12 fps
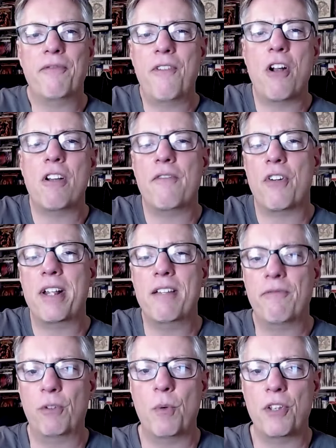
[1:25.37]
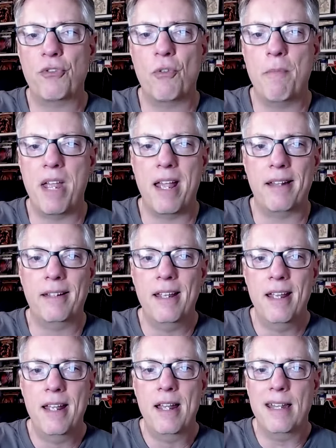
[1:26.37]
Very, very influential band.
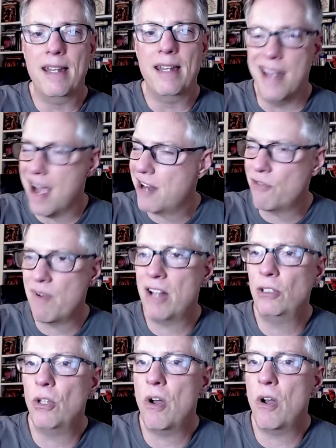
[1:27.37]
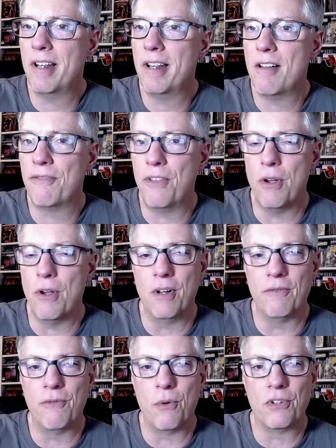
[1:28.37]
Not around long enough, though,
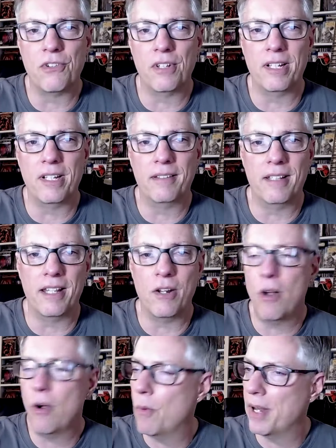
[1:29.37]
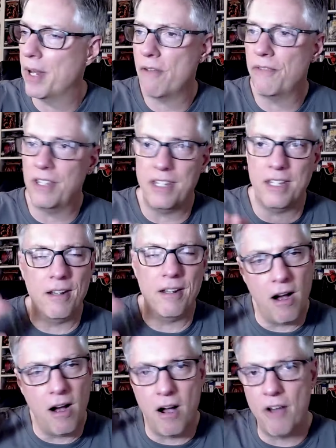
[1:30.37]
unfortunately. And they all went off and did
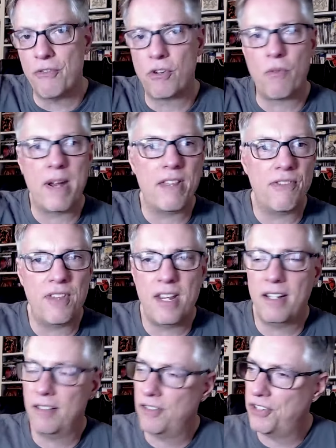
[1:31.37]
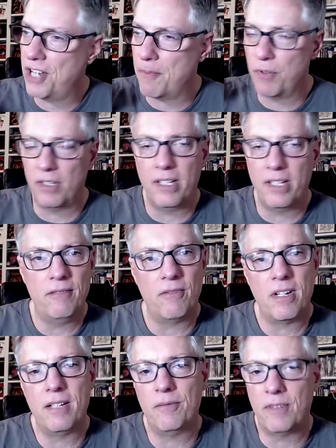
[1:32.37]
other great things separately,
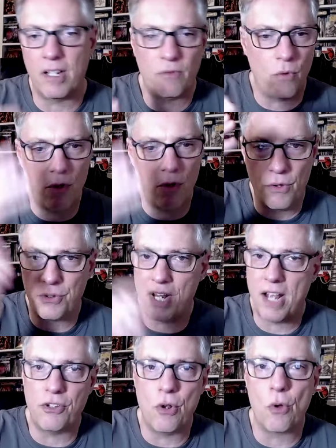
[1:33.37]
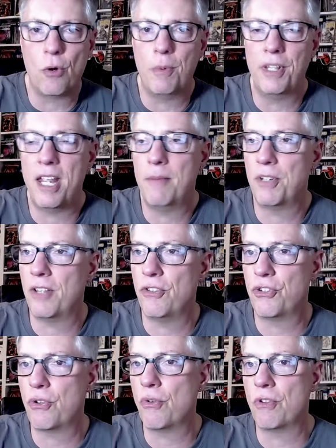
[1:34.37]
right? We've got all those guys, notable names on the
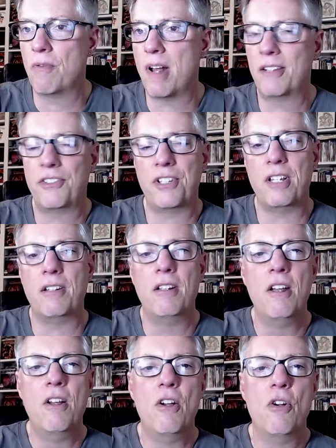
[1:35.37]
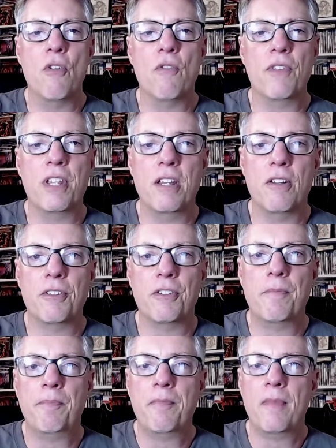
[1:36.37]
stoner rock scene over the
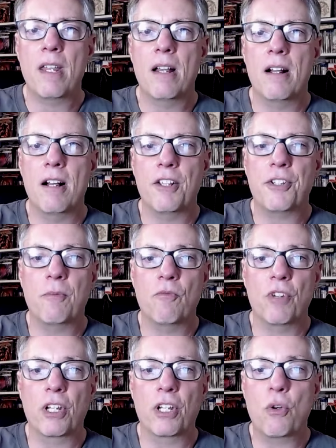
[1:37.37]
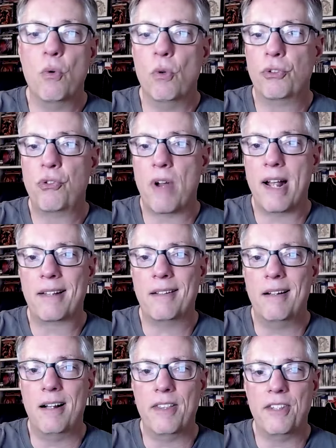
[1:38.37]
years. Uh, some really cool tracks
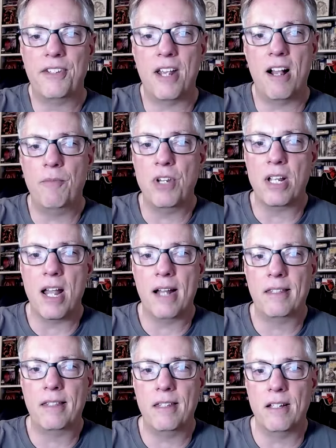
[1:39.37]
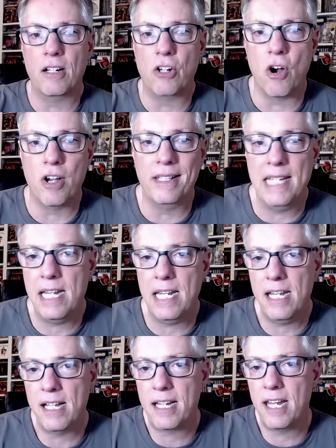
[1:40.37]
on this album. You got uh,
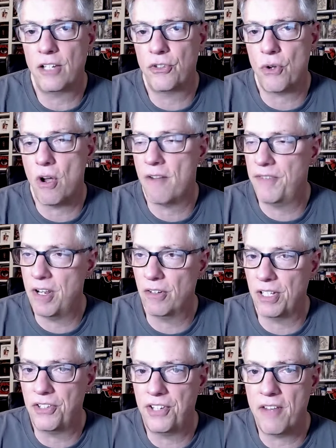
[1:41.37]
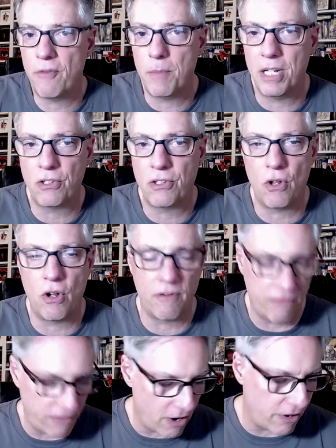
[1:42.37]
Gardenia kicks off, nearly seven minutes long,
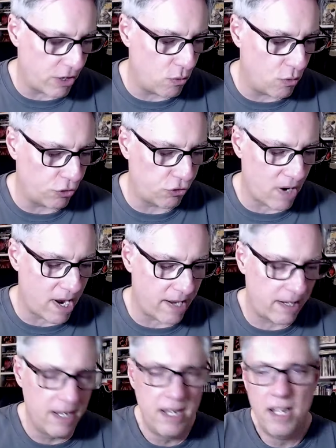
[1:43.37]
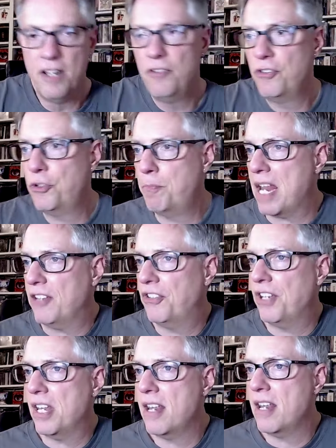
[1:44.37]
very cool track.
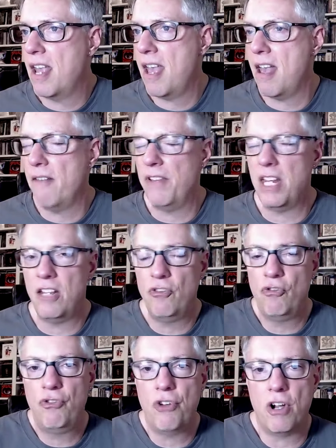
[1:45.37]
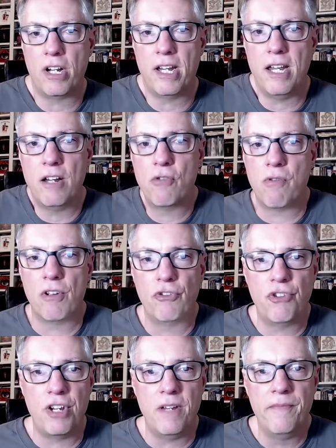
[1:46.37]
Spacey, heavy, chunky,
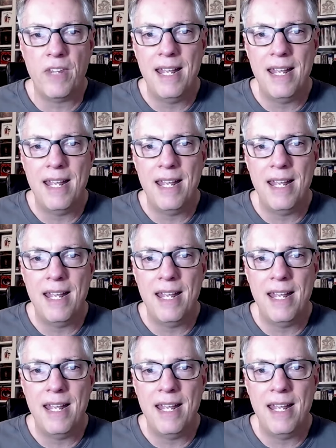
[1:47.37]
crunchy.